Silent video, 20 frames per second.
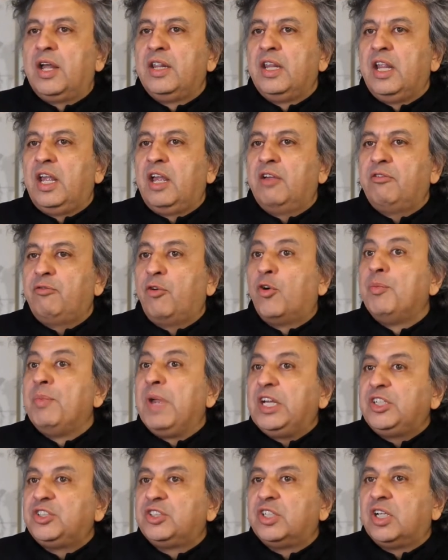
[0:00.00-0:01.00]
the
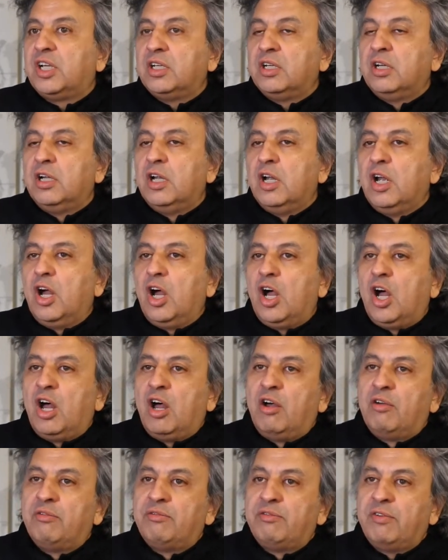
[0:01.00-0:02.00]
formation
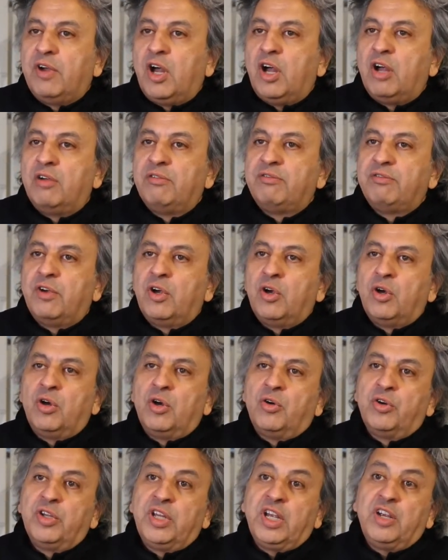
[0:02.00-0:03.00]

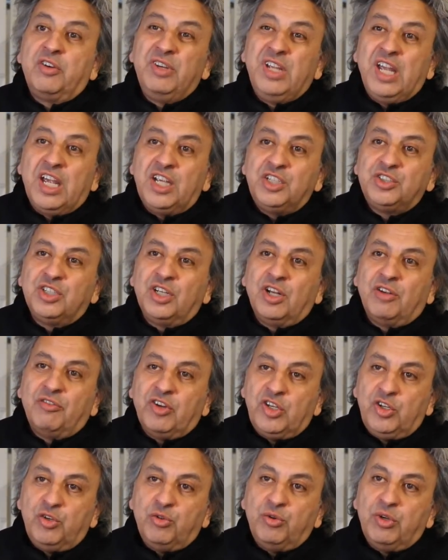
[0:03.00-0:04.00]
or the creation of
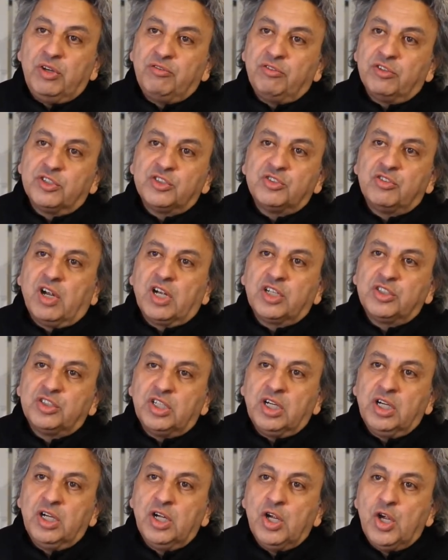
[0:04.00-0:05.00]
a new
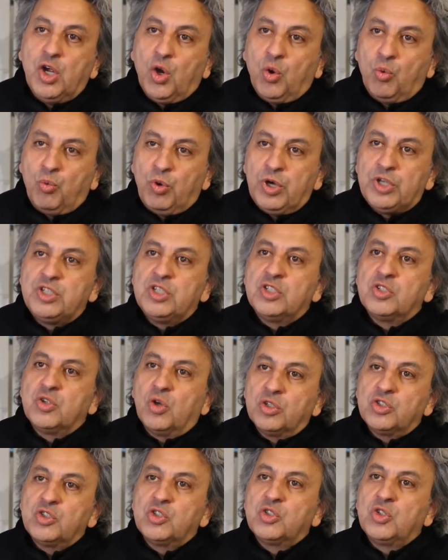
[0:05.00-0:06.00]
infrastructure, which is
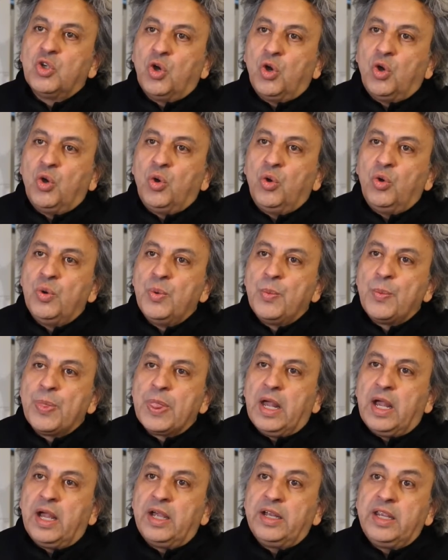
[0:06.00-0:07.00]
also
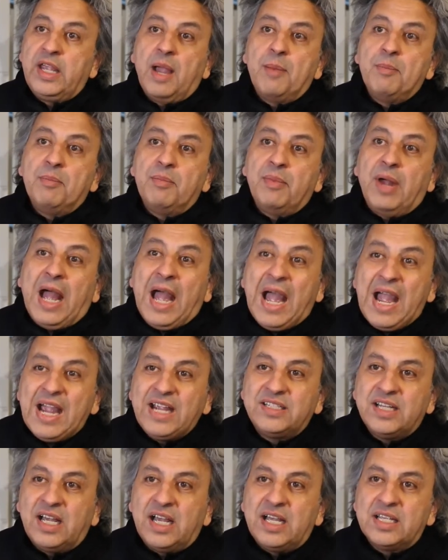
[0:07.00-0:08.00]
can
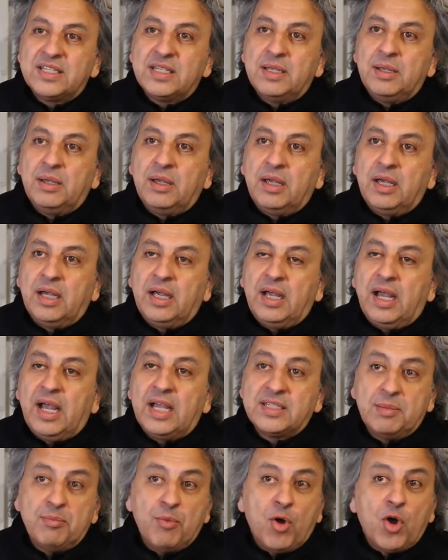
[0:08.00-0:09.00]
act as
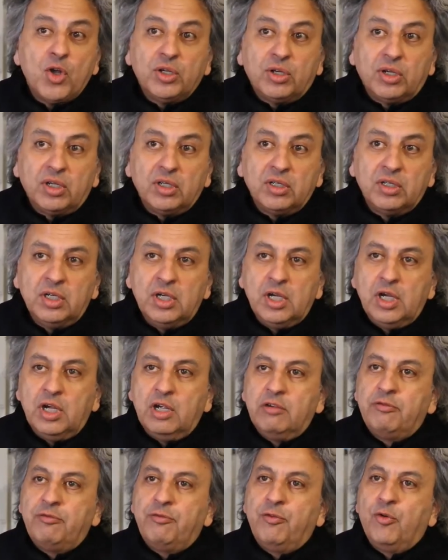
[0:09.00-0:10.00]
a model
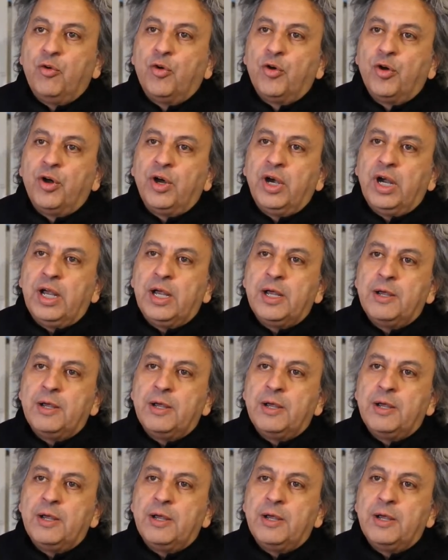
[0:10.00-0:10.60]
for